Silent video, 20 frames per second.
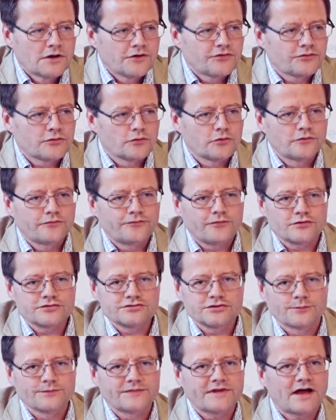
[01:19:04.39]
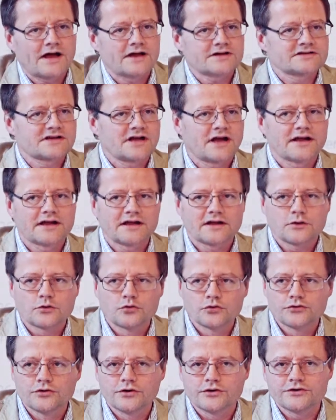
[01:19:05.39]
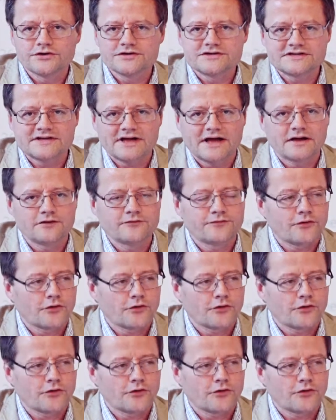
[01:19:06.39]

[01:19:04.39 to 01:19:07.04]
So for some tasks I could understand,